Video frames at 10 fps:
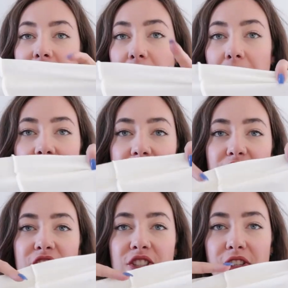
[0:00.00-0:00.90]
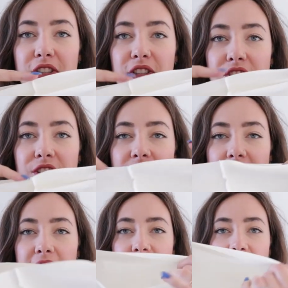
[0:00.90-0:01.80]
So I just serged the
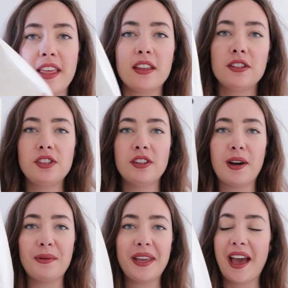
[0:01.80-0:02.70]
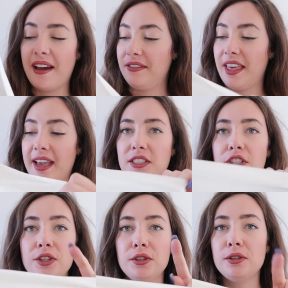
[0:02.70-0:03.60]
edge together. So now we have that
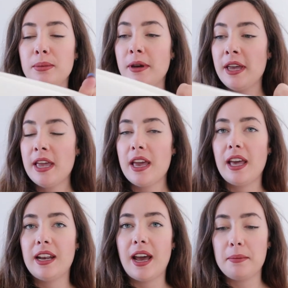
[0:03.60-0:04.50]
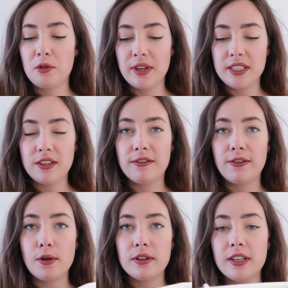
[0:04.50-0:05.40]
tube and I'm going to
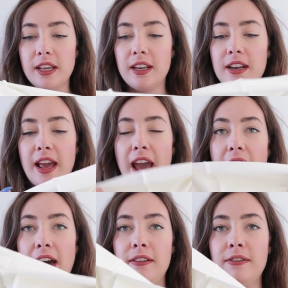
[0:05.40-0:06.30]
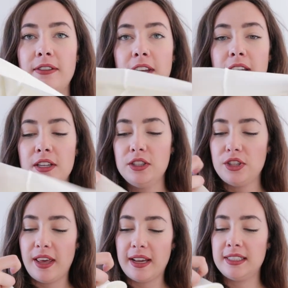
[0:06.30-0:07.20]
fold it in half
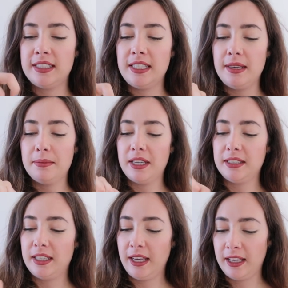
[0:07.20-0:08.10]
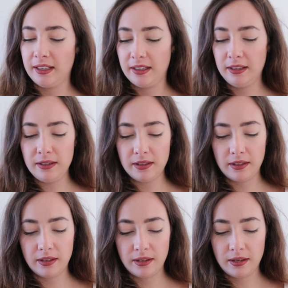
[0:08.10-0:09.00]
so that seam is hidden.
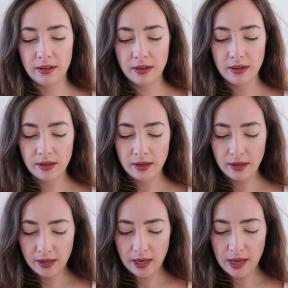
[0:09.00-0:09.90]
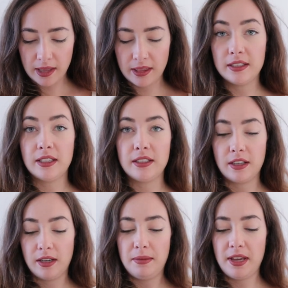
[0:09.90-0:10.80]
And this is
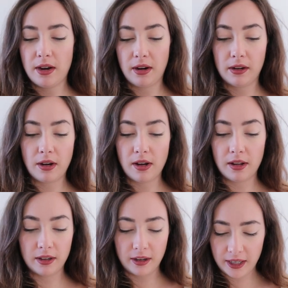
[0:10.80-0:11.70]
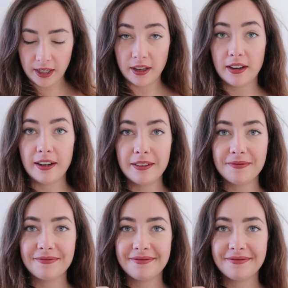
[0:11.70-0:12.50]
gonna be our collar here.